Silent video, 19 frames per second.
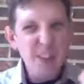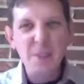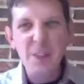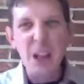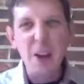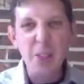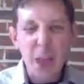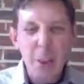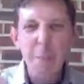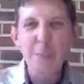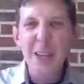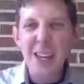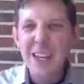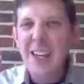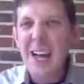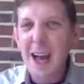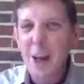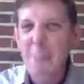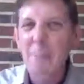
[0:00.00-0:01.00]
Now, that may
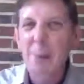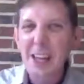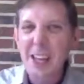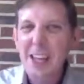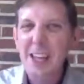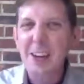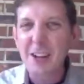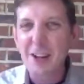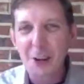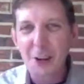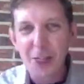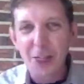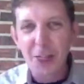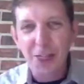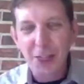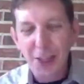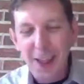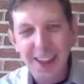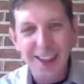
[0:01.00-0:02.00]
not be a good
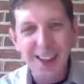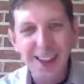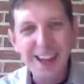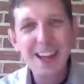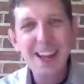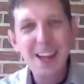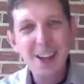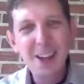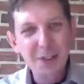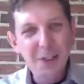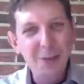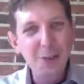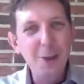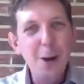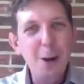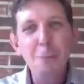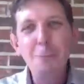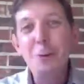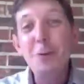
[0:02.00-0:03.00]
thing to
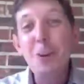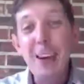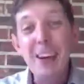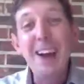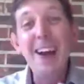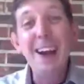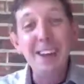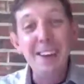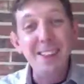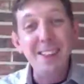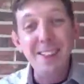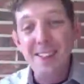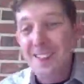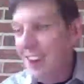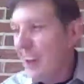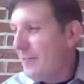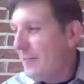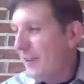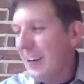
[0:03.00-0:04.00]
help you get out of the
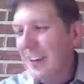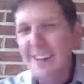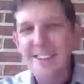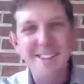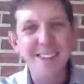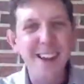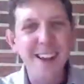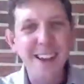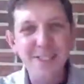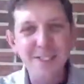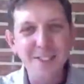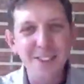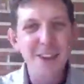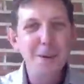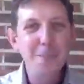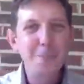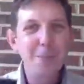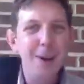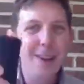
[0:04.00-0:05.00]
siphoning stage,
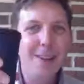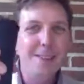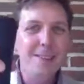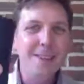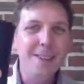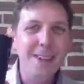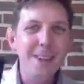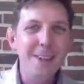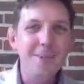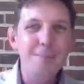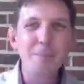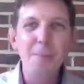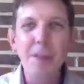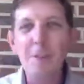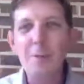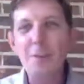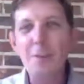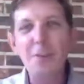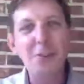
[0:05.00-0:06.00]
but
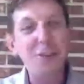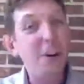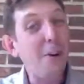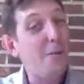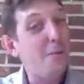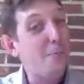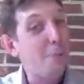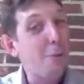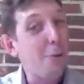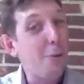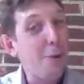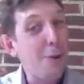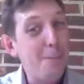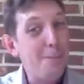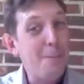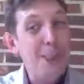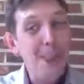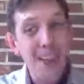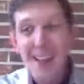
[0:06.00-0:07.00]
if you're self-employed,
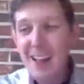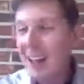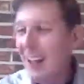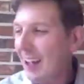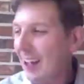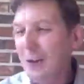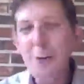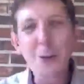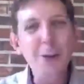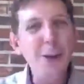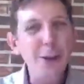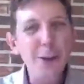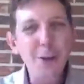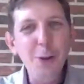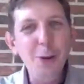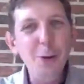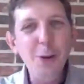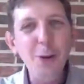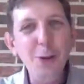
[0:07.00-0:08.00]
you
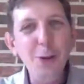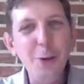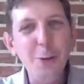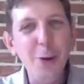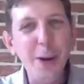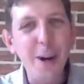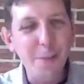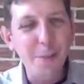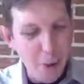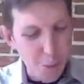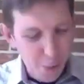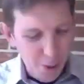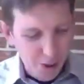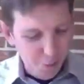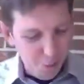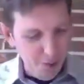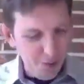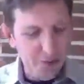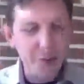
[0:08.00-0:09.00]
can do whatever you
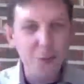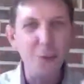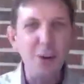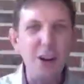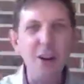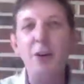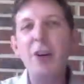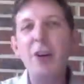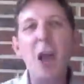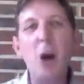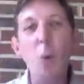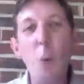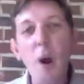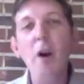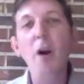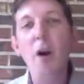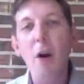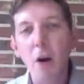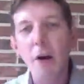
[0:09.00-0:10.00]
want, which is great. Okay,
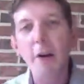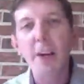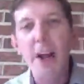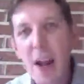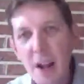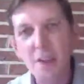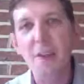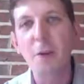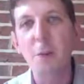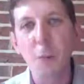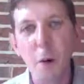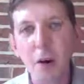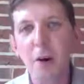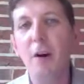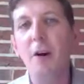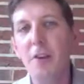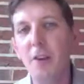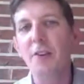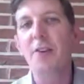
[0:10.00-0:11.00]
what are
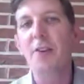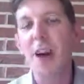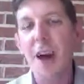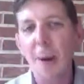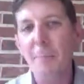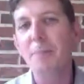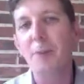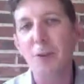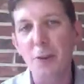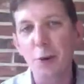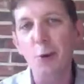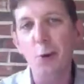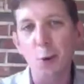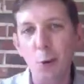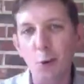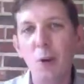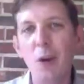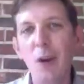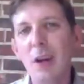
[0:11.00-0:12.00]
the top
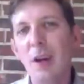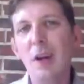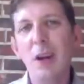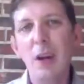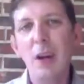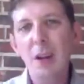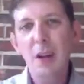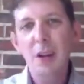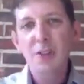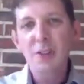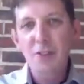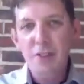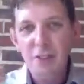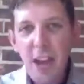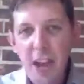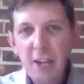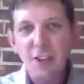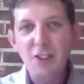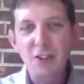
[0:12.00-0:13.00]
two
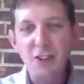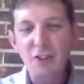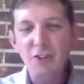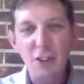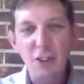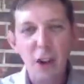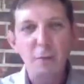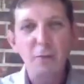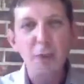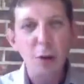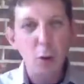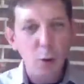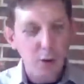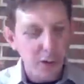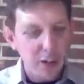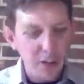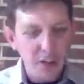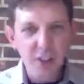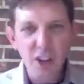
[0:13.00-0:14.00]
stages of the
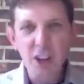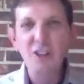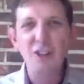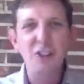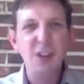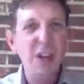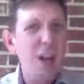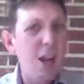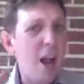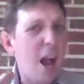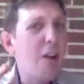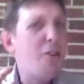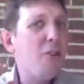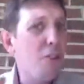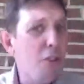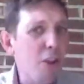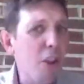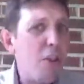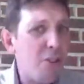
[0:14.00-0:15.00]
organization? And as
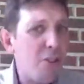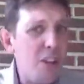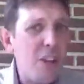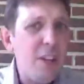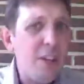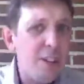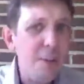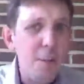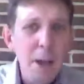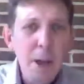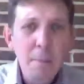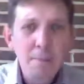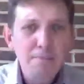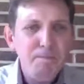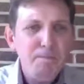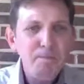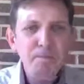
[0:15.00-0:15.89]
you're listening to me,